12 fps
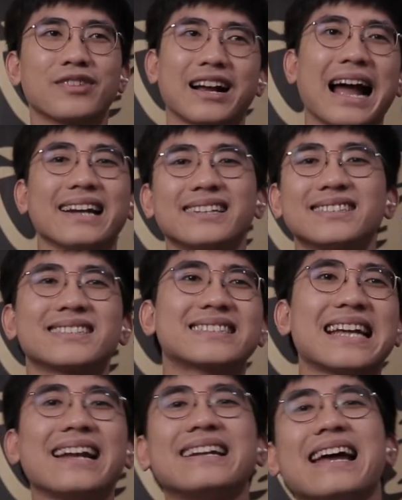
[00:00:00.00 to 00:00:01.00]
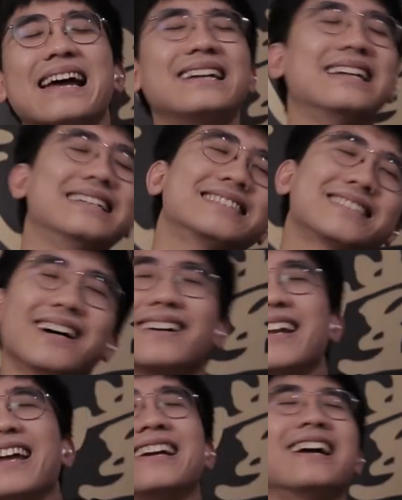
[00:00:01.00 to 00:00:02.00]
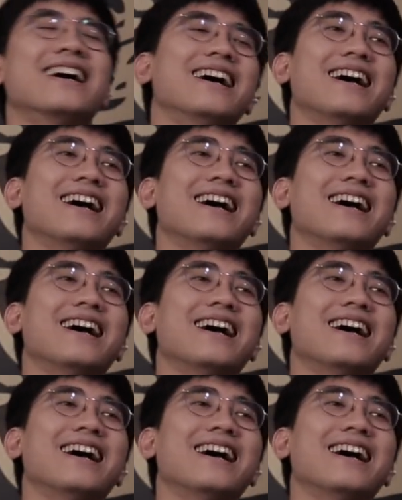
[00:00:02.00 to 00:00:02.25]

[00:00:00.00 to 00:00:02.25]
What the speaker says: The guy just stand there and then standing,